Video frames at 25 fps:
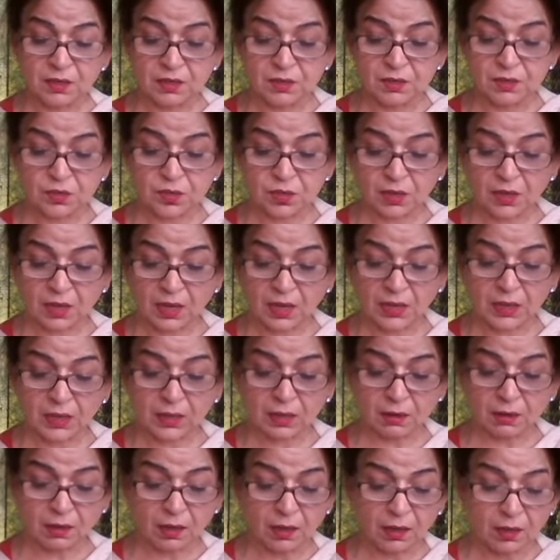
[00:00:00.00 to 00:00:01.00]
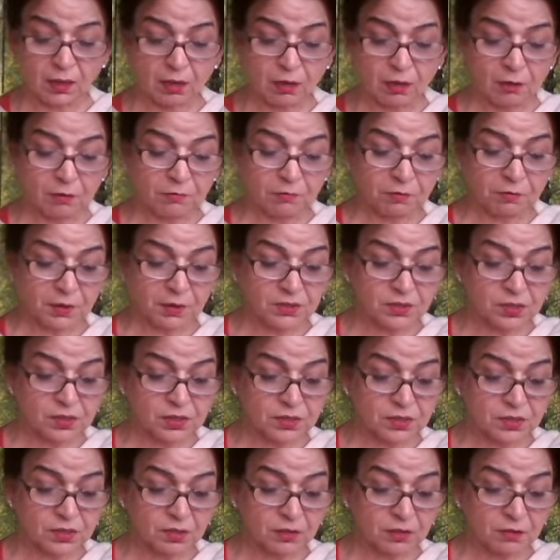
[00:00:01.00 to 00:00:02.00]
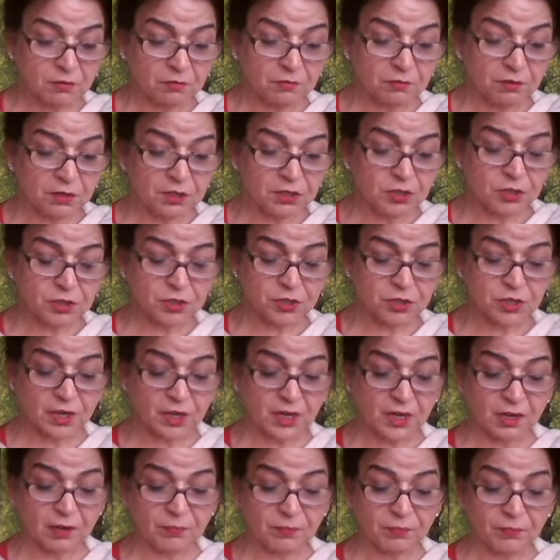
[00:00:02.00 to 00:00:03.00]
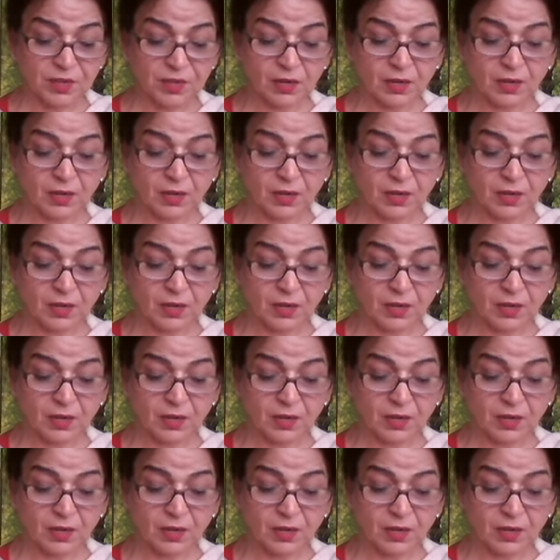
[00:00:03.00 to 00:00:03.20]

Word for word: Satanika, faces Vrishsen.